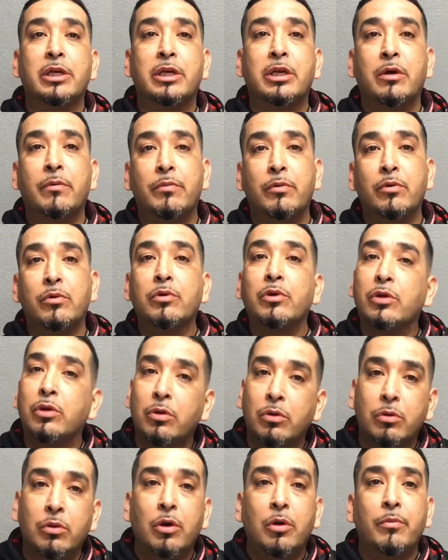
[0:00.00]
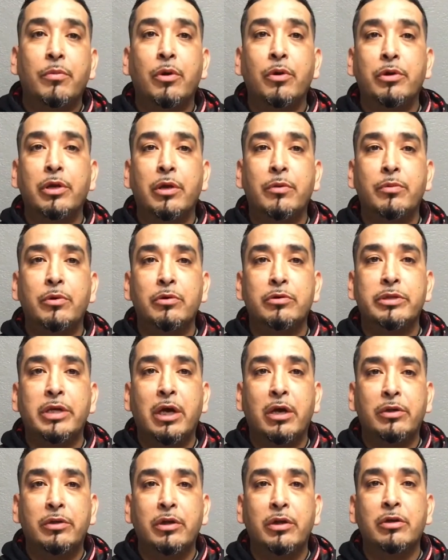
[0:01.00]
a couple, pro debuts
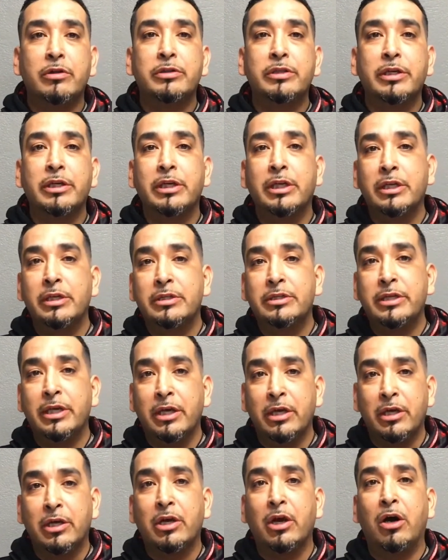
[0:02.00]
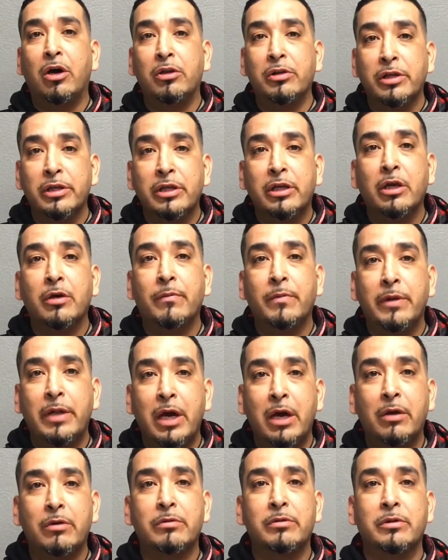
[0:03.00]
out there, seeing Colin coming
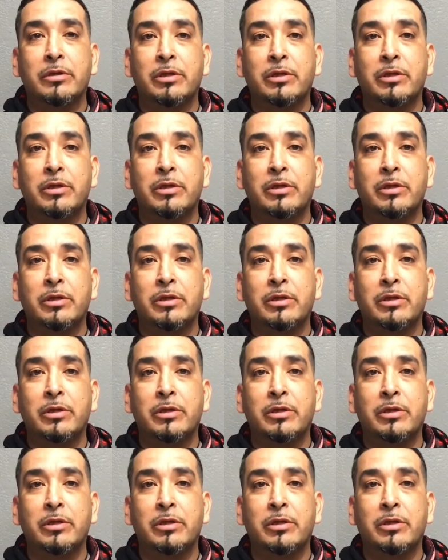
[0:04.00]
out,